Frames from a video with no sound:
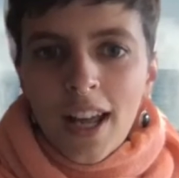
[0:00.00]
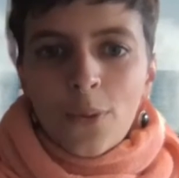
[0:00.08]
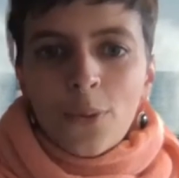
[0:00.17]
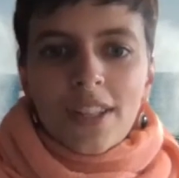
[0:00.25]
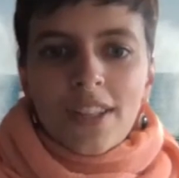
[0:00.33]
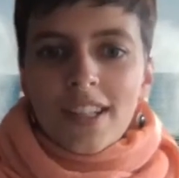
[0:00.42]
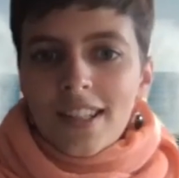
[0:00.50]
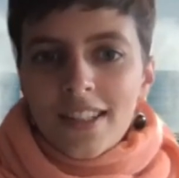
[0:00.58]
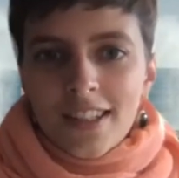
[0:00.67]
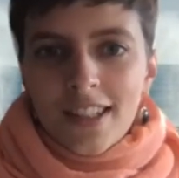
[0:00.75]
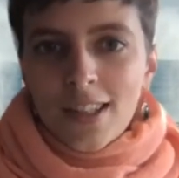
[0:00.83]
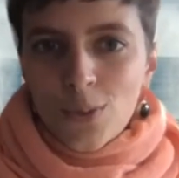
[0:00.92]
We stick
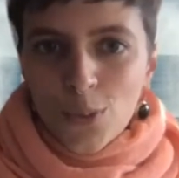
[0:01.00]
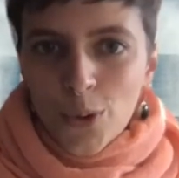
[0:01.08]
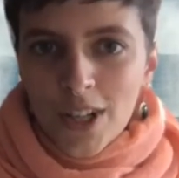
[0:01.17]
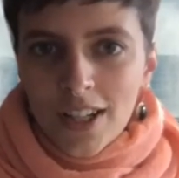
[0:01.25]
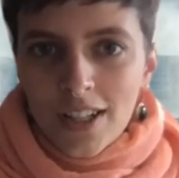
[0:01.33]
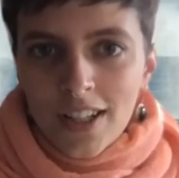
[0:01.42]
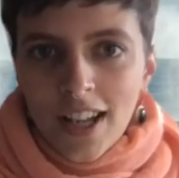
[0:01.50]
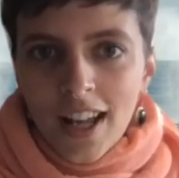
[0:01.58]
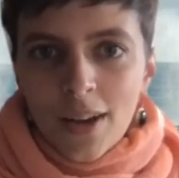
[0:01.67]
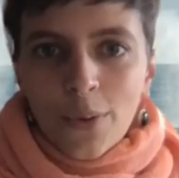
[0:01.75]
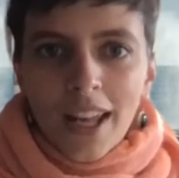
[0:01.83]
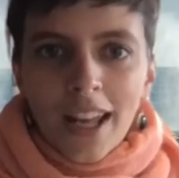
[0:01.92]
this in the water,
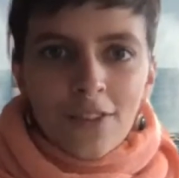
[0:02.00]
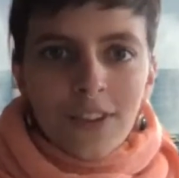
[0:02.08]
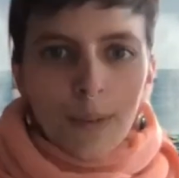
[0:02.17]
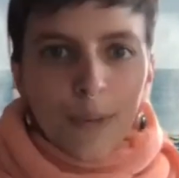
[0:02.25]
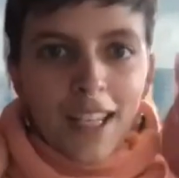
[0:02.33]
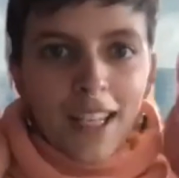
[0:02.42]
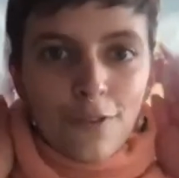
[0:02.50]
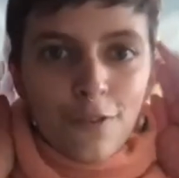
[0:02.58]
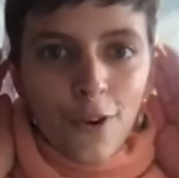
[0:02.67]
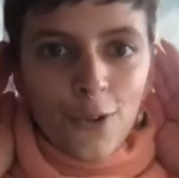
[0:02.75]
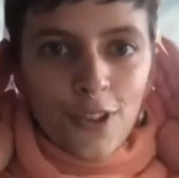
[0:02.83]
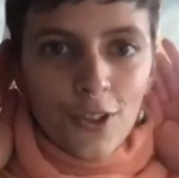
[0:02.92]
we have some
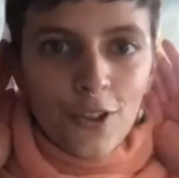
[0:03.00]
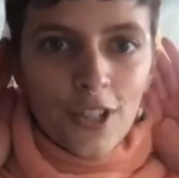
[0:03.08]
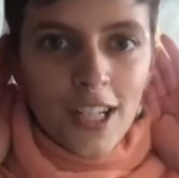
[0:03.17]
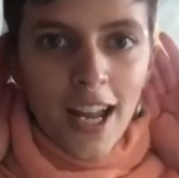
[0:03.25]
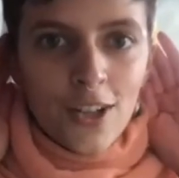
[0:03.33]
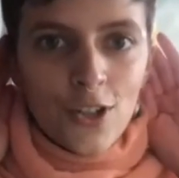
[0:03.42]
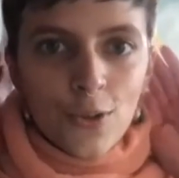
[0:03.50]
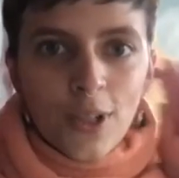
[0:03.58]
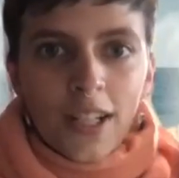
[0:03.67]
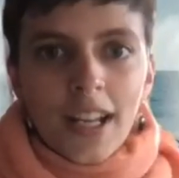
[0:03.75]
headphones that are attached to it,